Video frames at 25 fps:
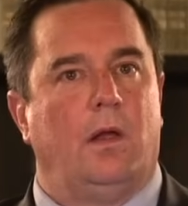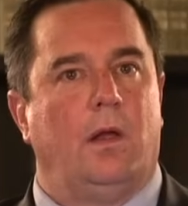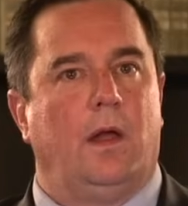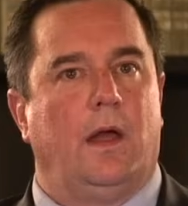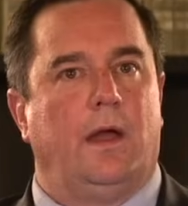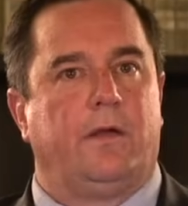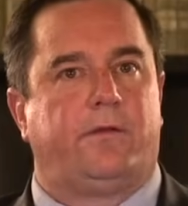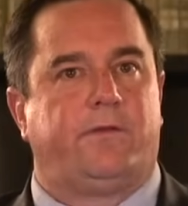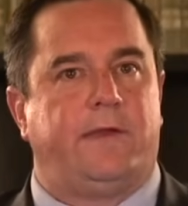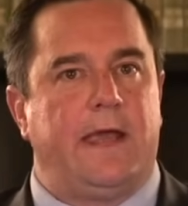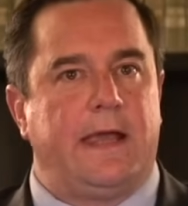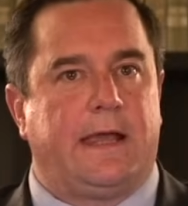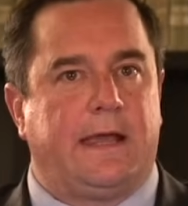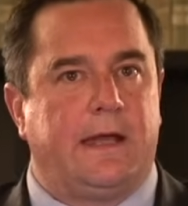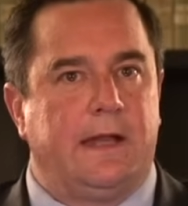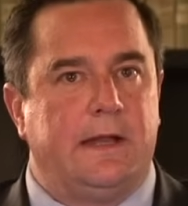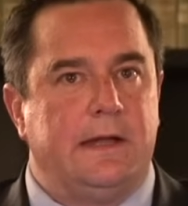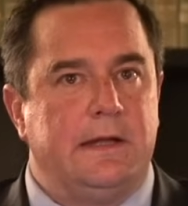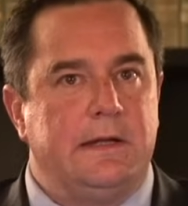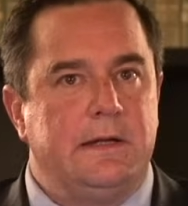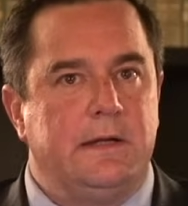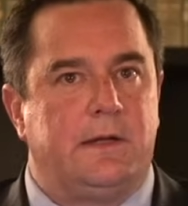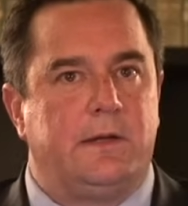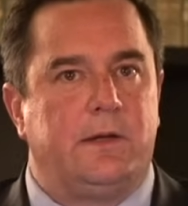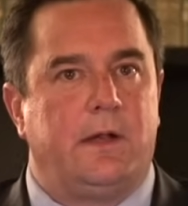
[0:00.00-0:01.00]
A
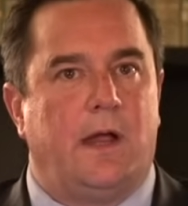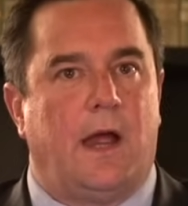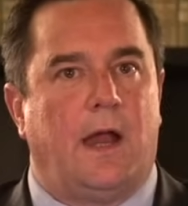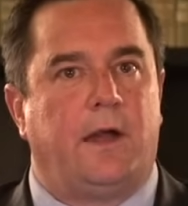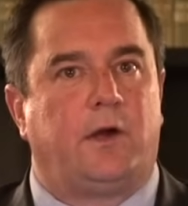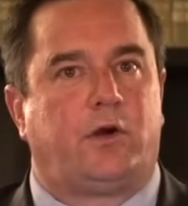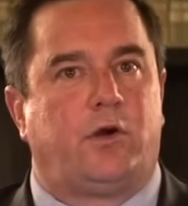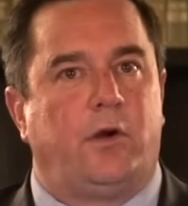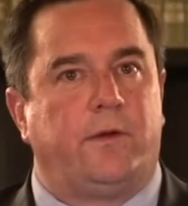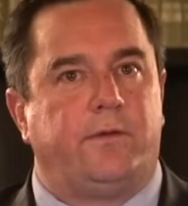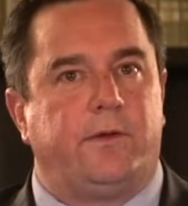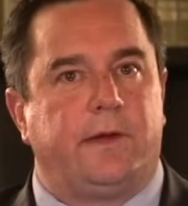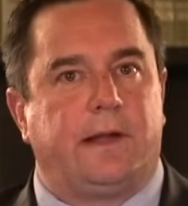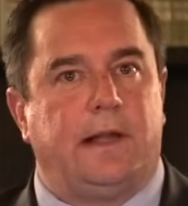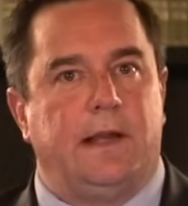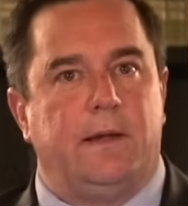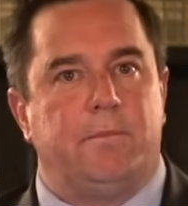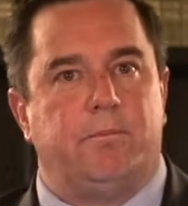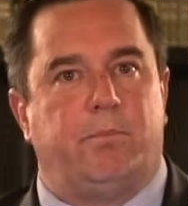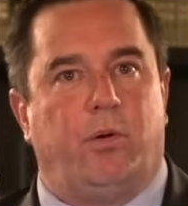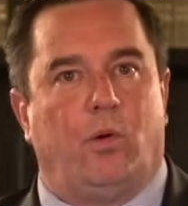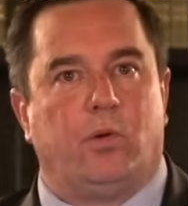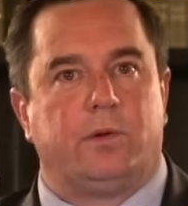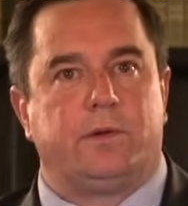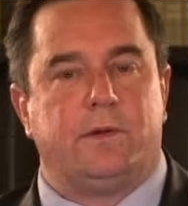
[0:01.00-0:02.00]
second and critically
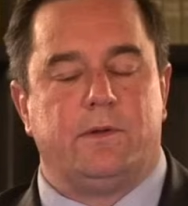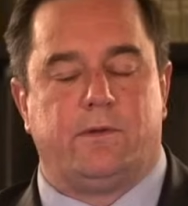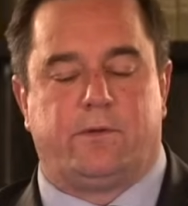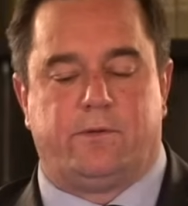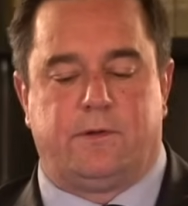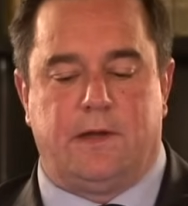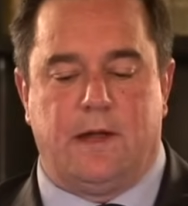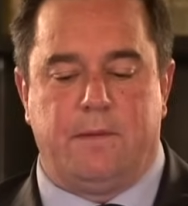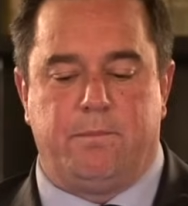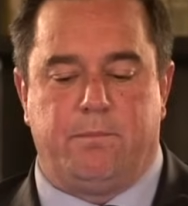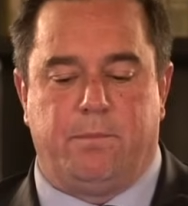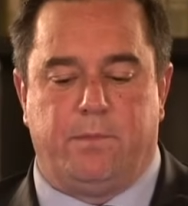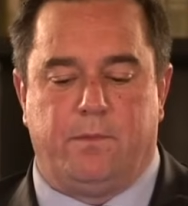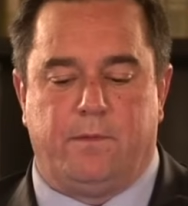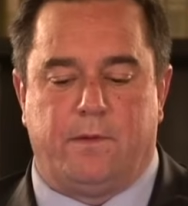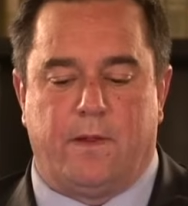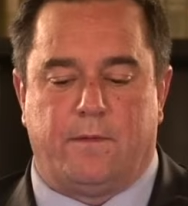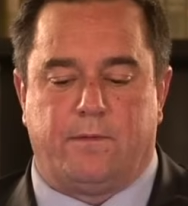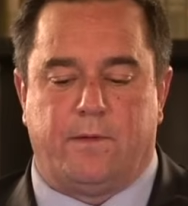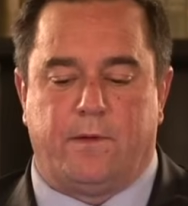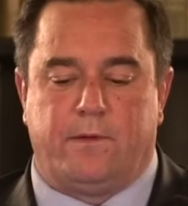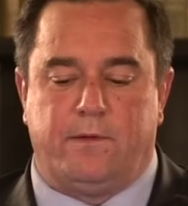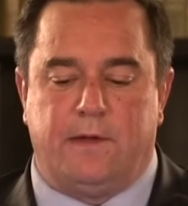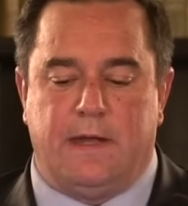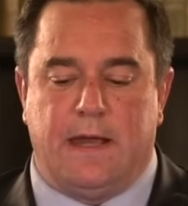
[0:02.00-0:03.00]
important step
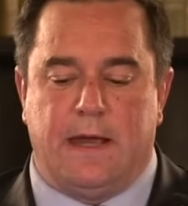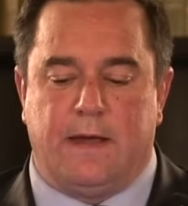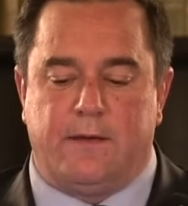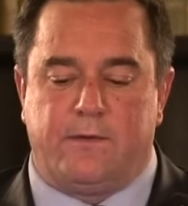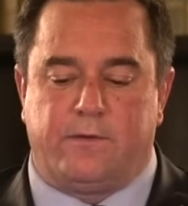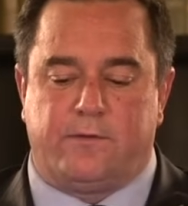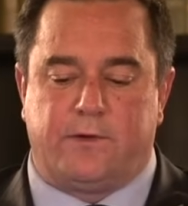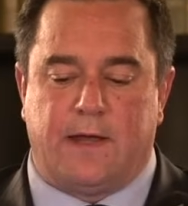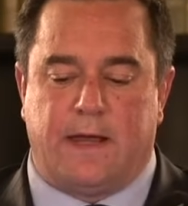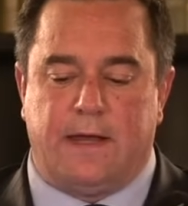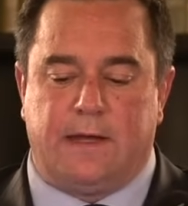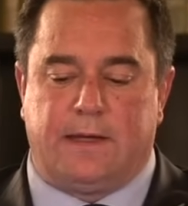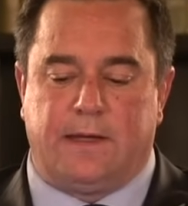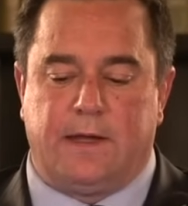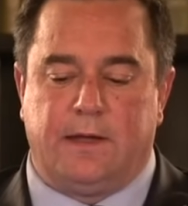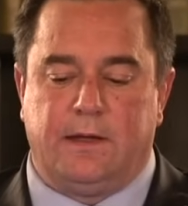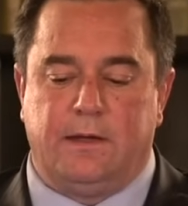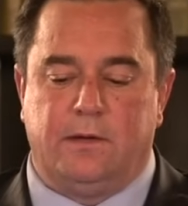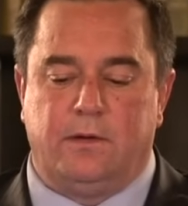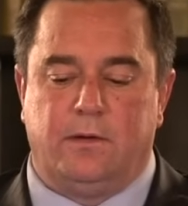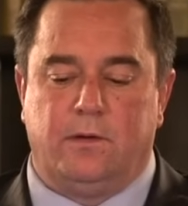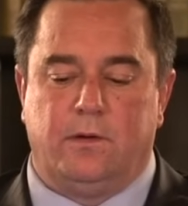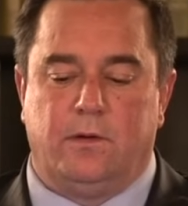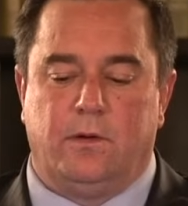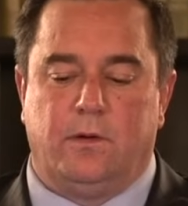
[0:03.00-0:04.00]
that the DA is taking